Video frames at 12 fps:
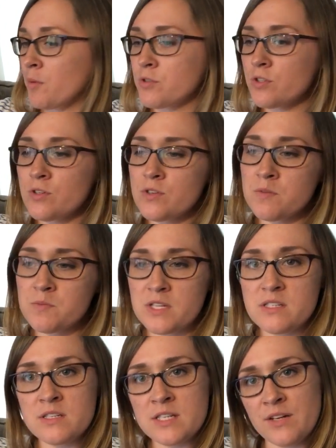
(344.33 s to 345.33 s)
She'll do some
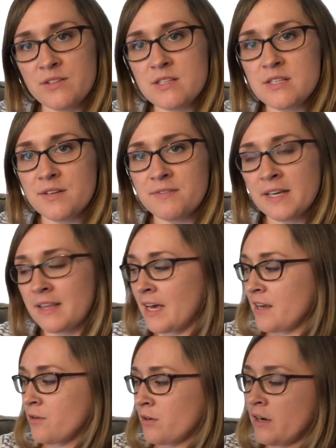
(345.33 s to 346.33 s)
sits and downs and stuff like
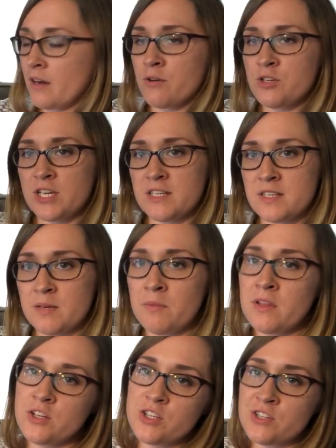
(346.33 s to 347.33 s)
that in order to go chase it,
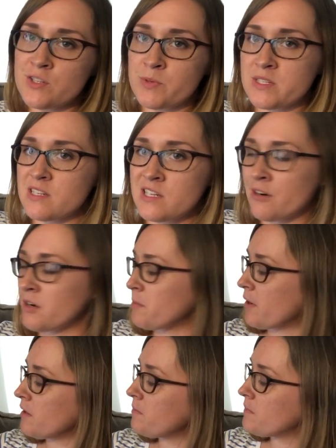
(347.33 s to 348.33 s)
but then she just wants to tear it
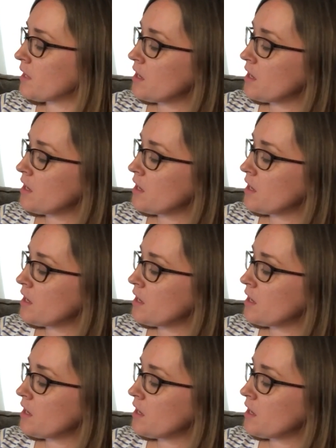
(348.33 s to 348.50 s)
apart.